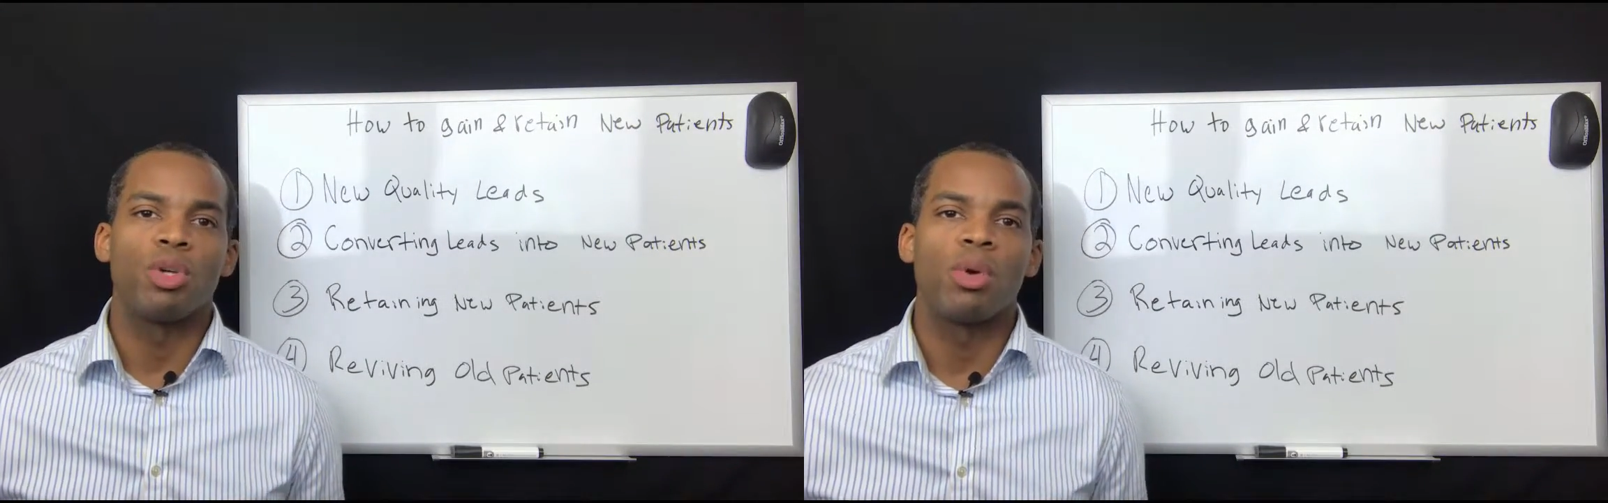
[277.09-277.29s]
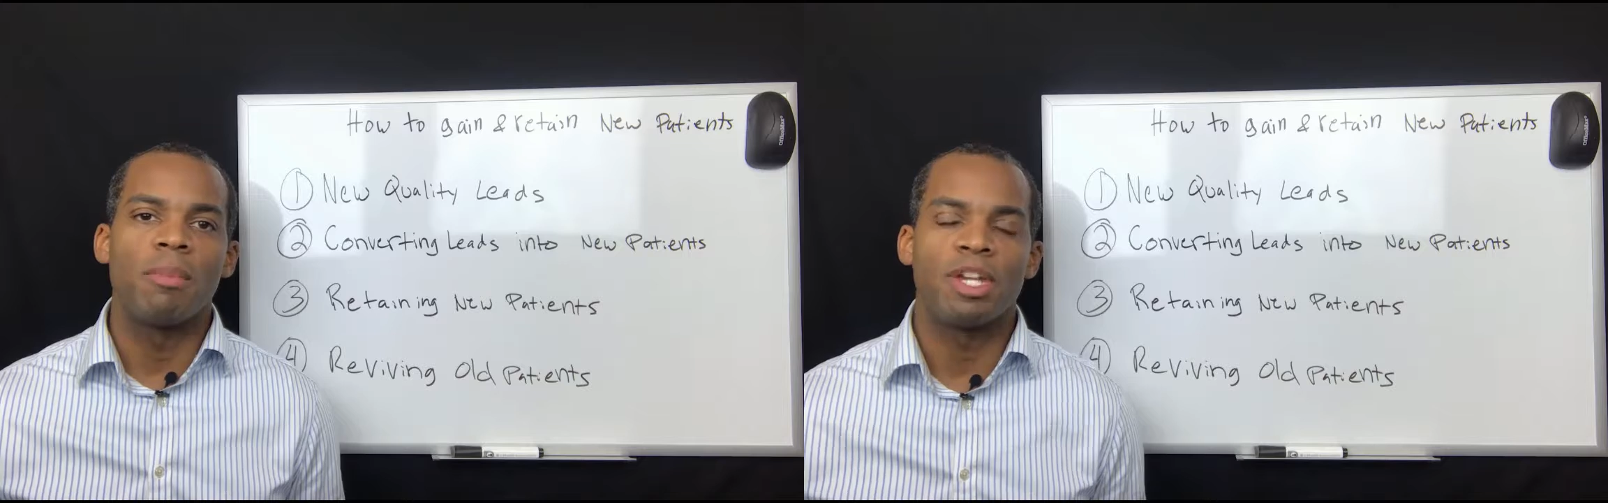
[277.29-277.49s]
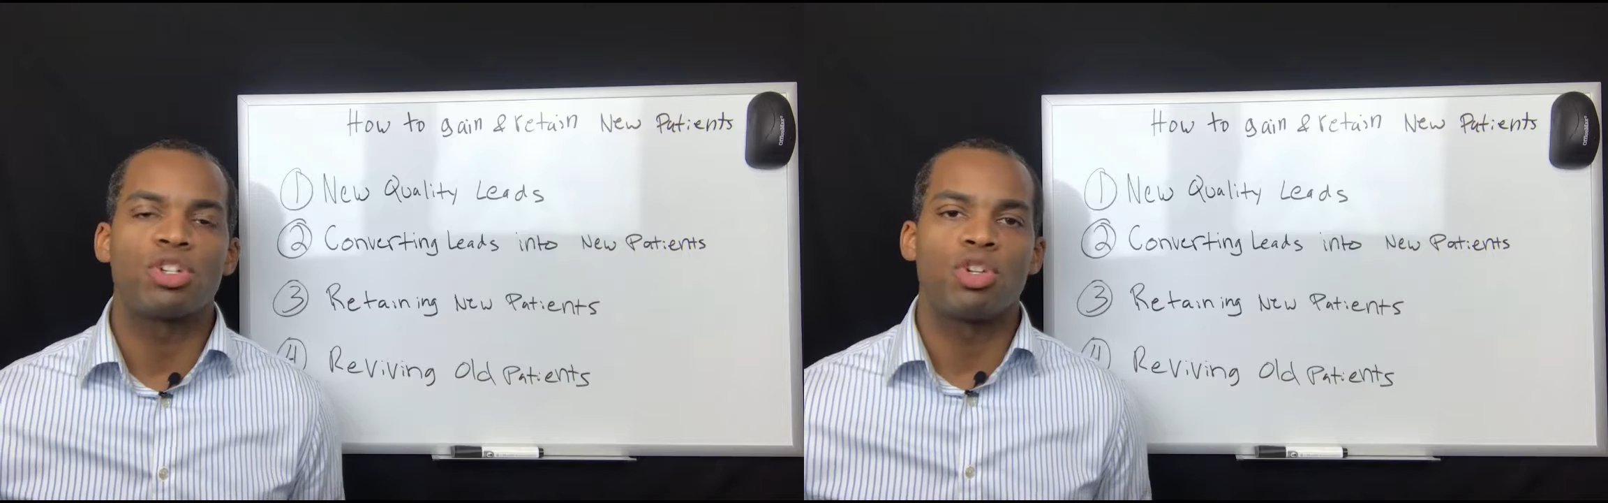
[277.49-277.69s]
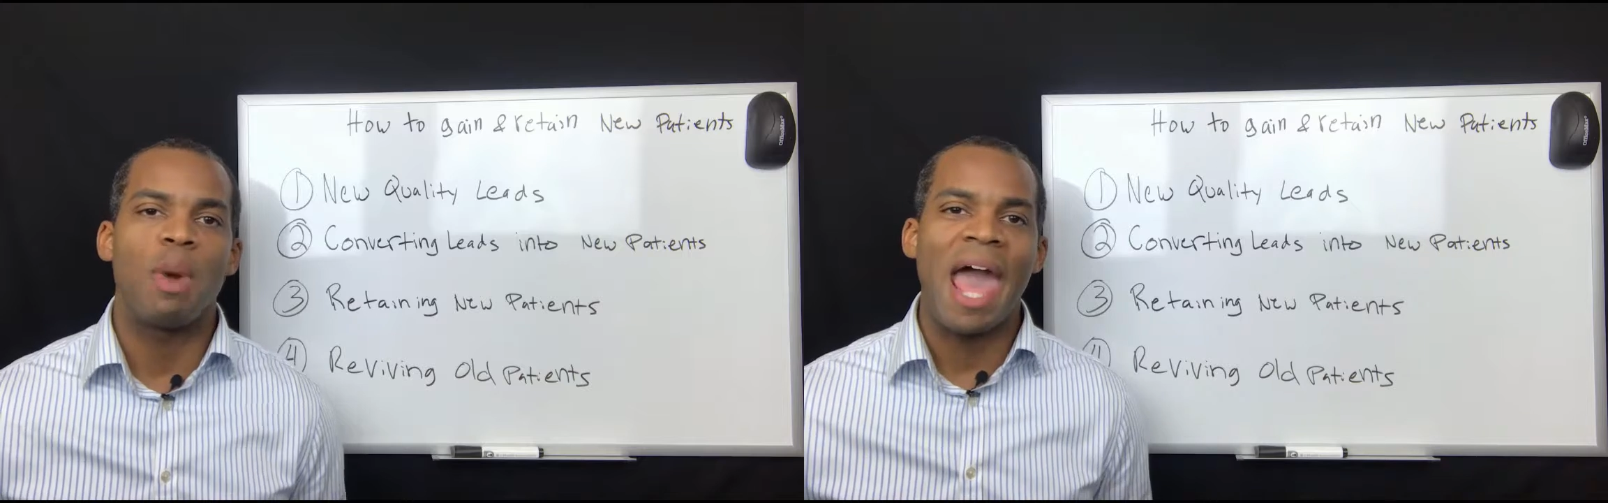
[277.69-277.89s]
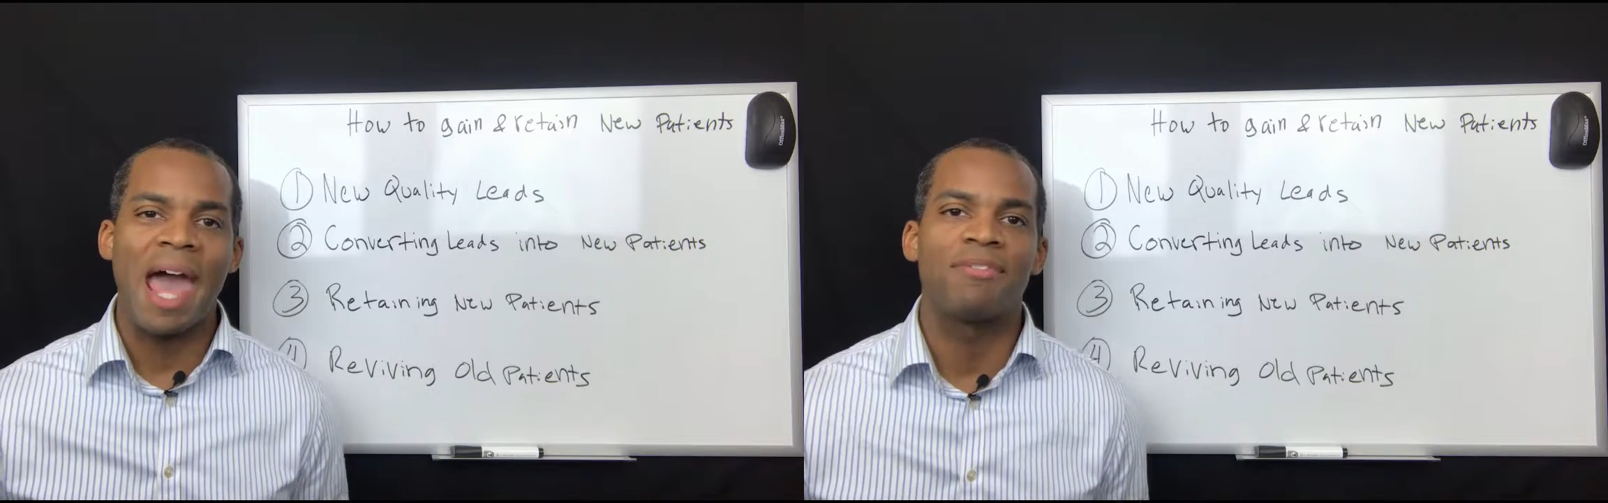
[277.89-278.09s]
and you want to make sure
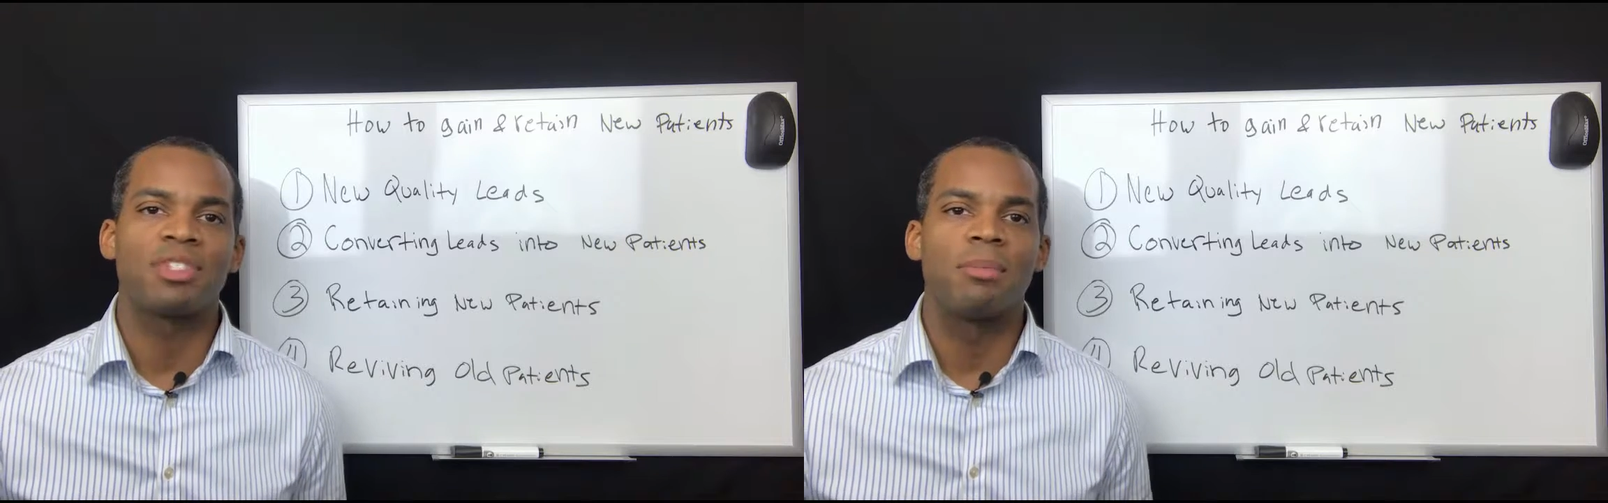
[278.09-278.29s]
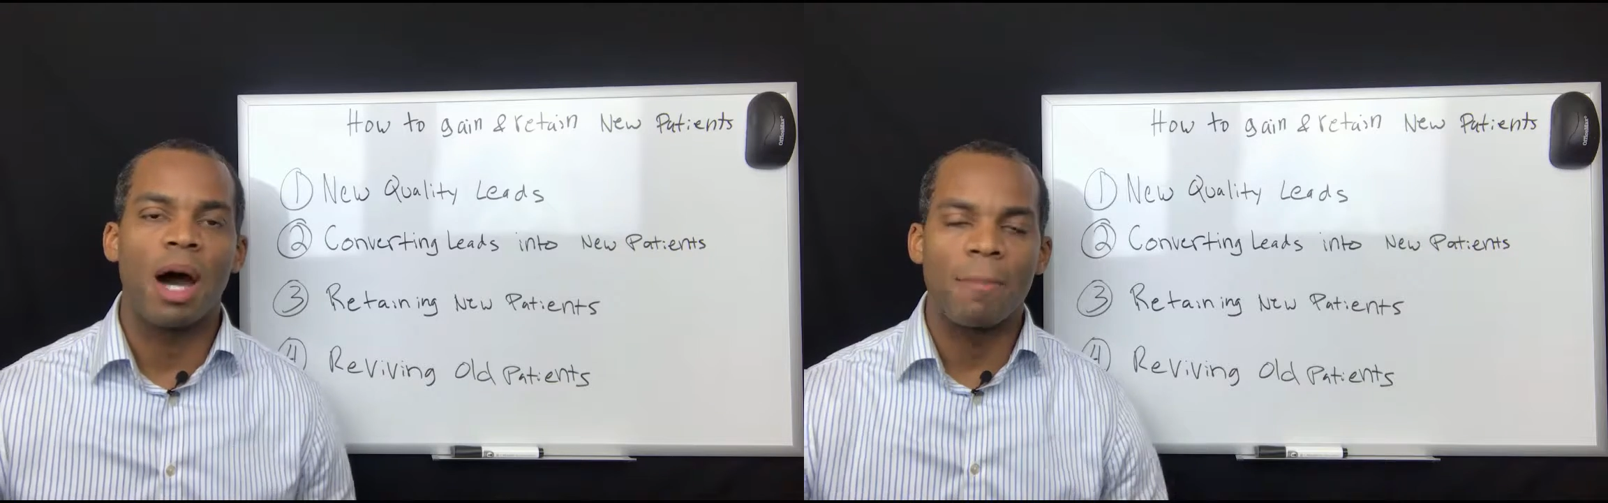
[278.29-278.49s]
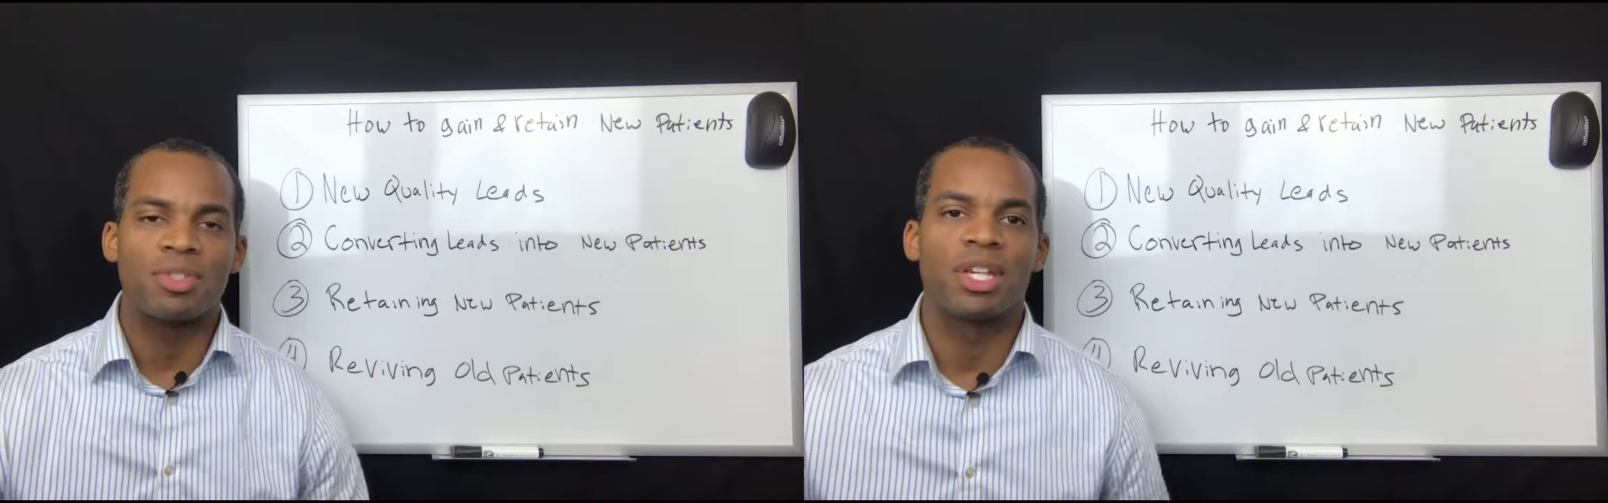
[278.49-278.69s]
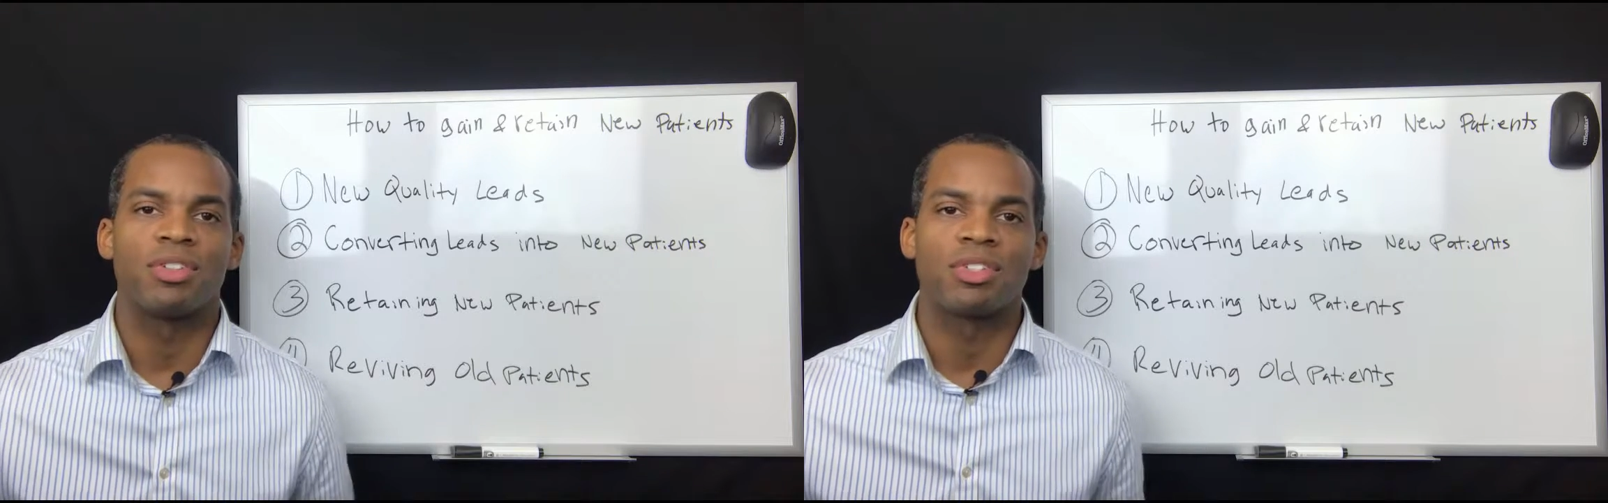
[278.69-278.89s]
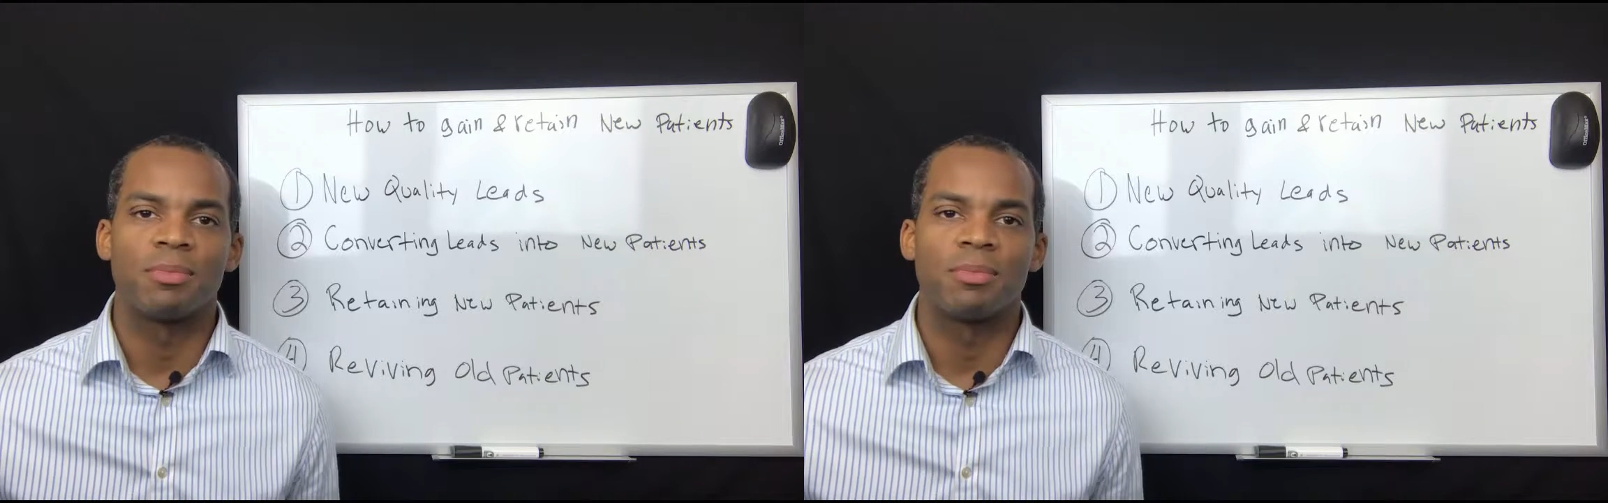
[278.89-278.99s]
you have some upsell,